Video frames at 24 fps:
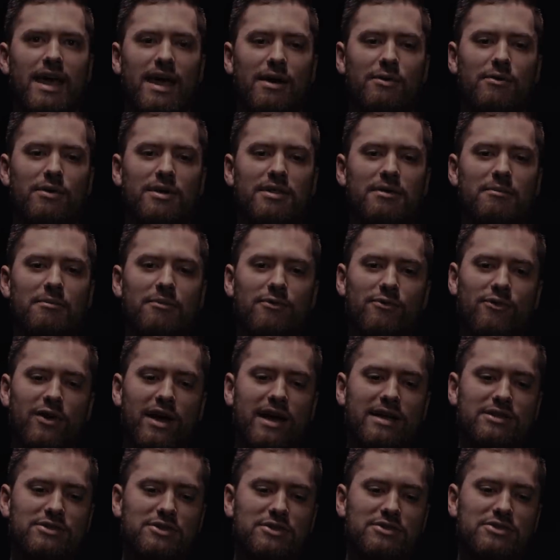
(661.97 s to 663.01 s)
And when the
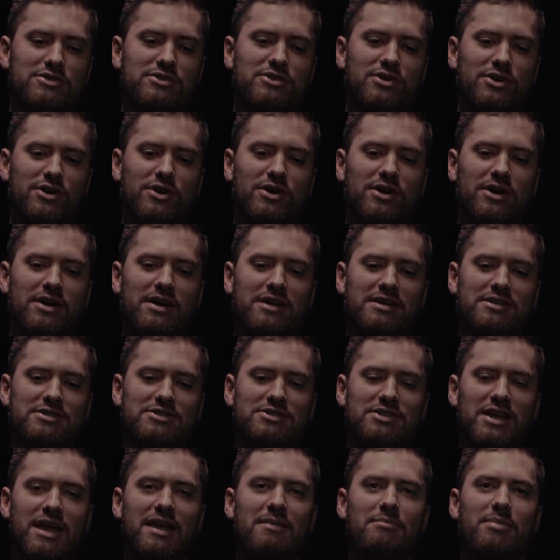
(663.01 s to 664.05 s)
Rangers took
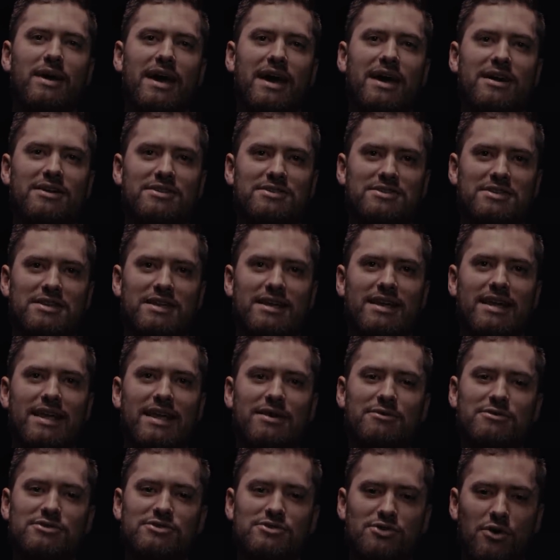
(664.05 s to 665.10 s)
Shea Patterson,
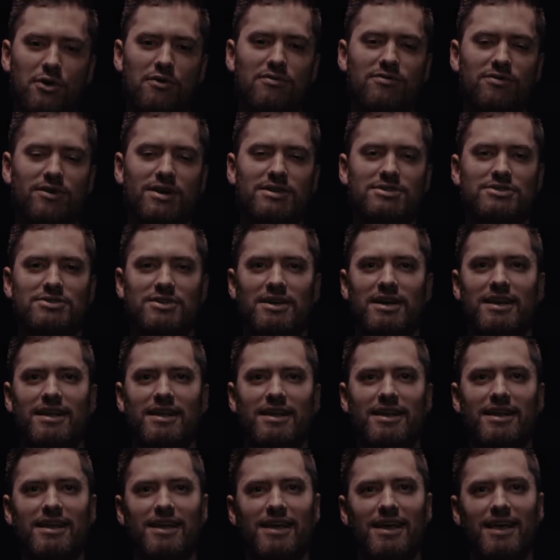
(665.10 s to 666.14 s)
he was so
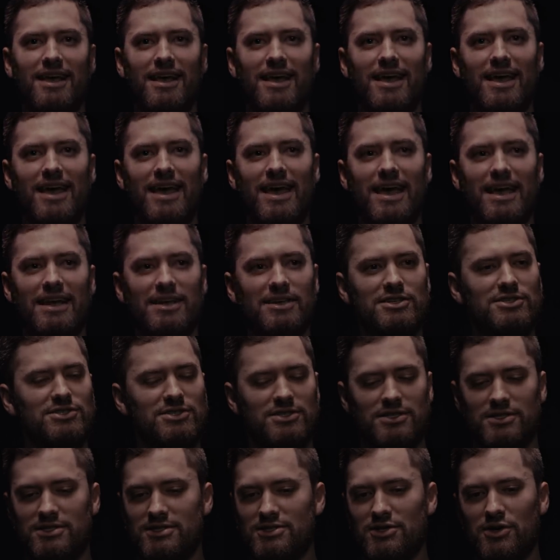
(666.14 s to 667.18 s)
frustrated and
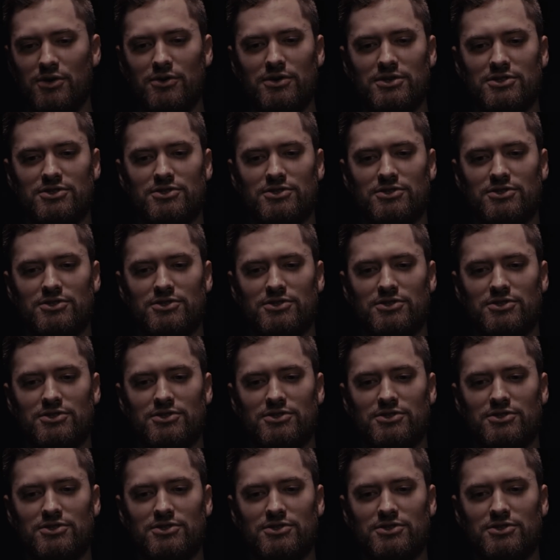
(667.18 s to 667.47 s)
so